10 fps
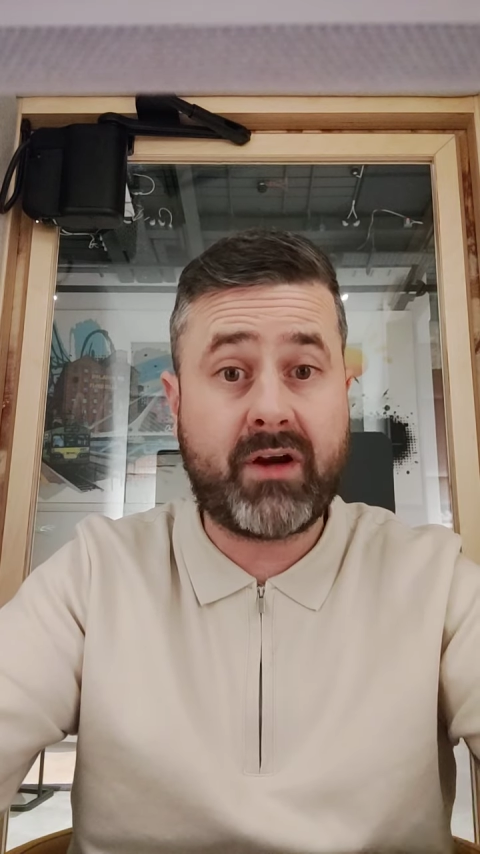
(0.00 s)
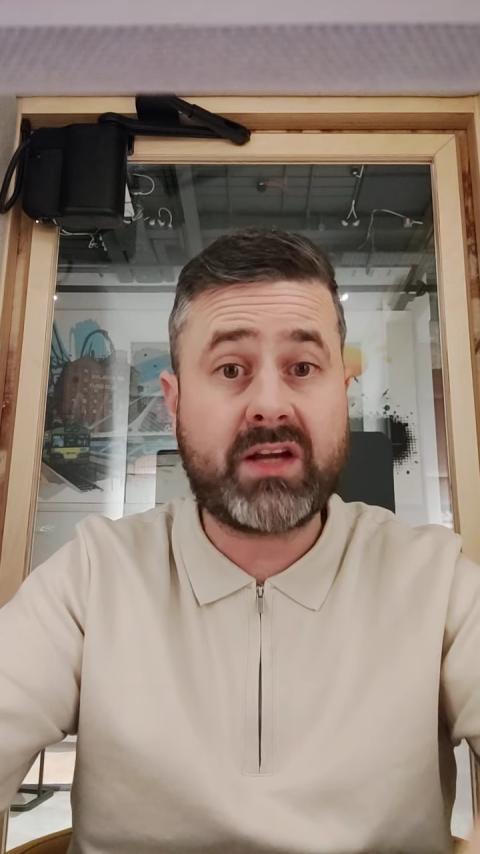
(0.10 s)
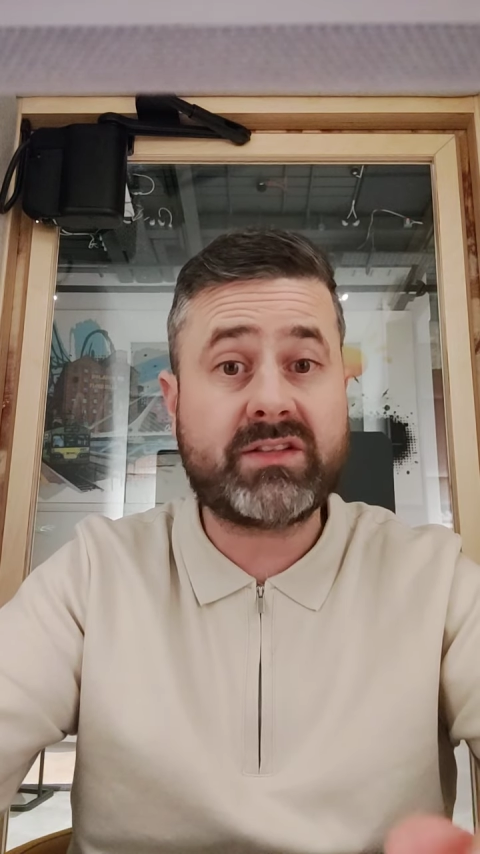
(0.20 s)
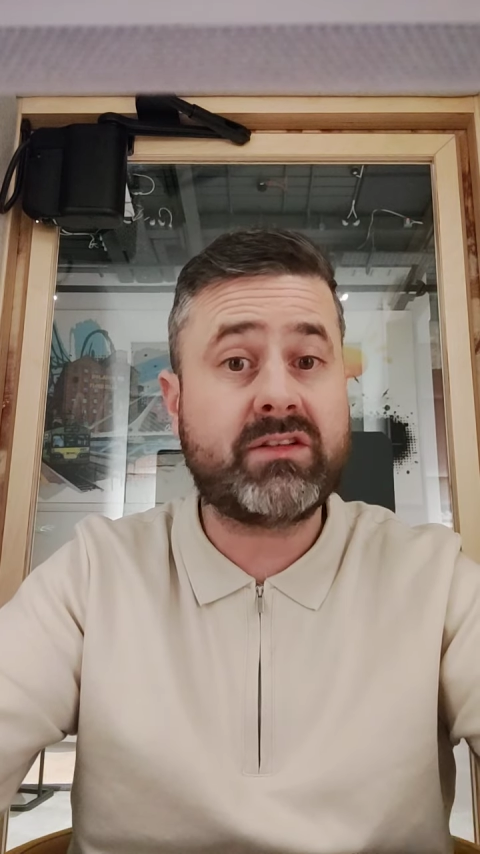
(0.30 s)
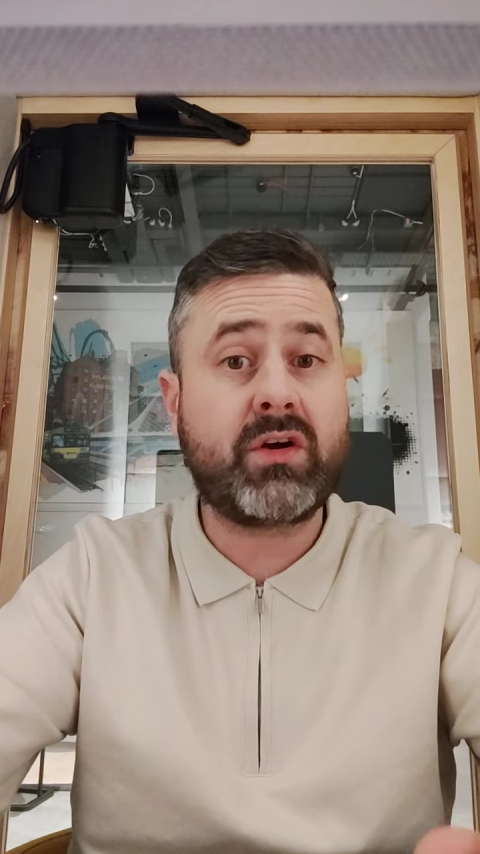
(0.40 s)

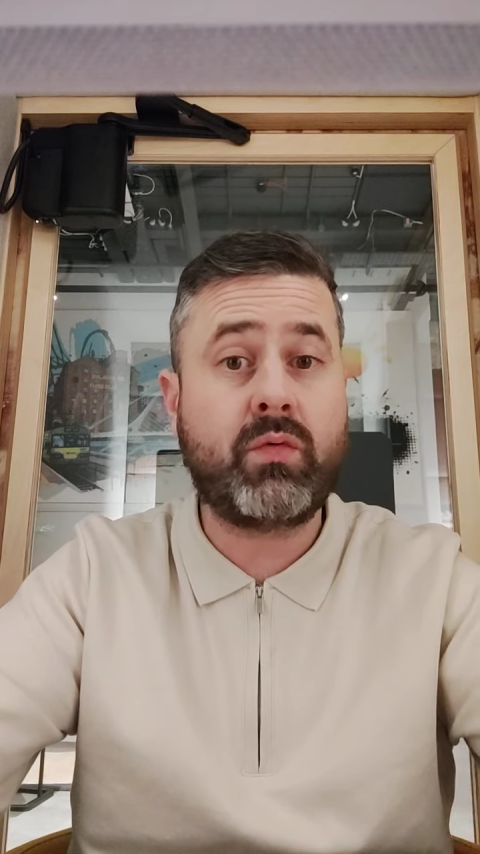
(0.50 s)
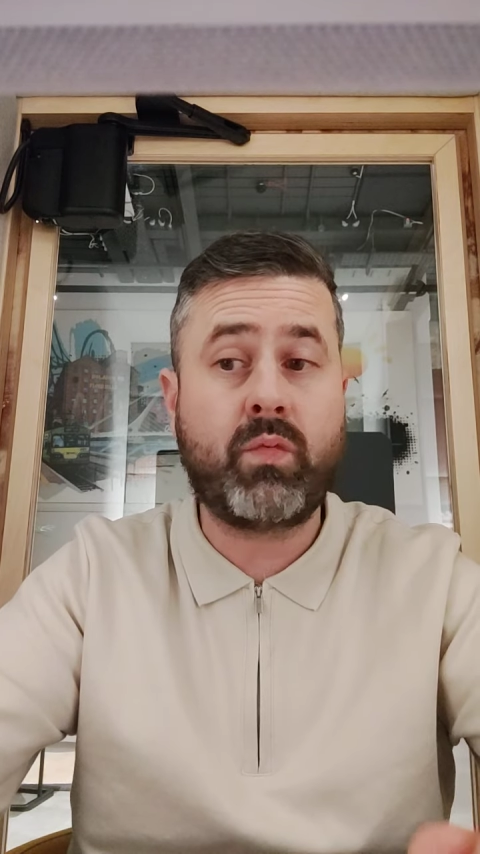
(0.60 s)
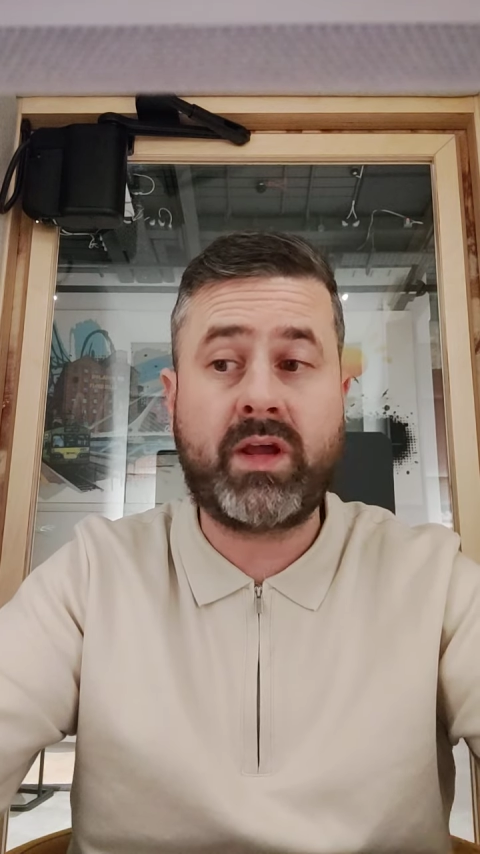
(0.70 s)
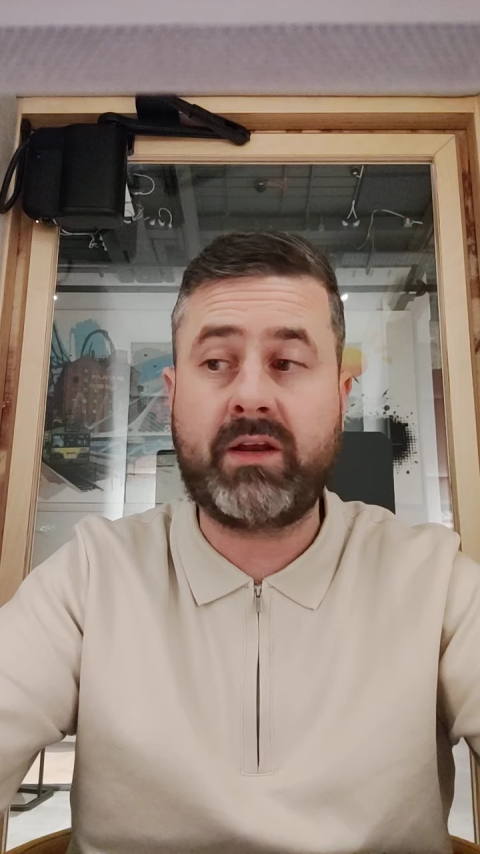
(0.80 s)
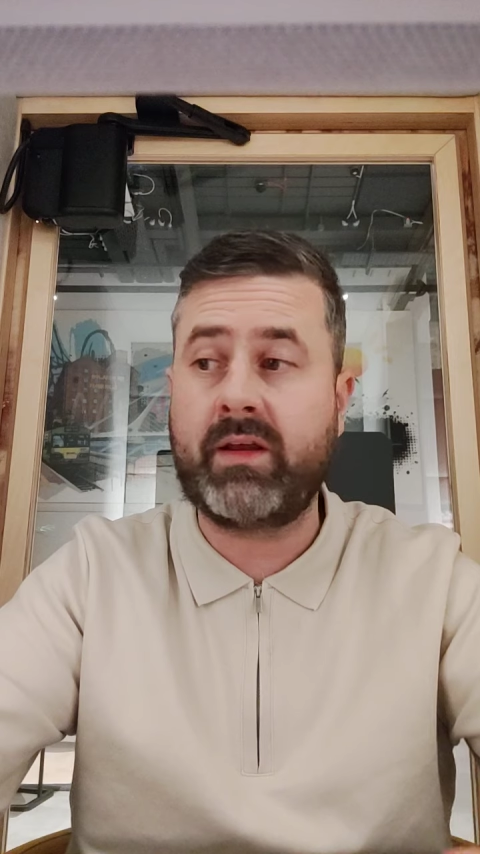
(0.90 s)
Arsenal don't
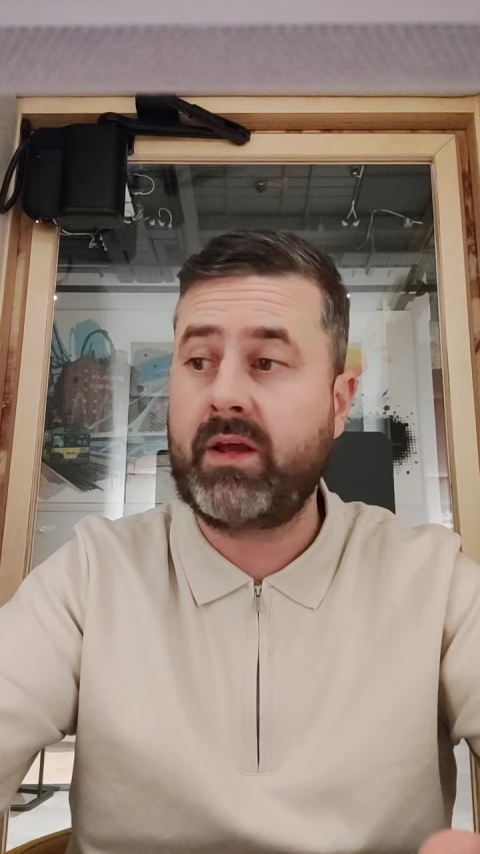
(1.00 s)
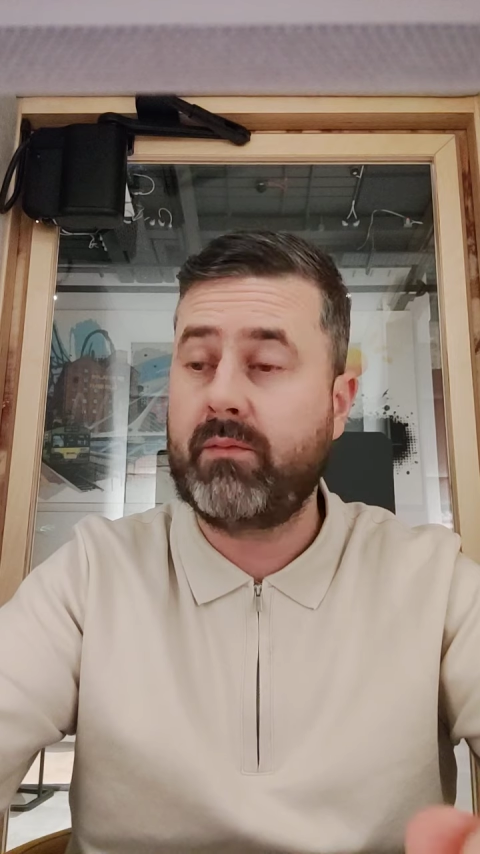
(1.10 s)
win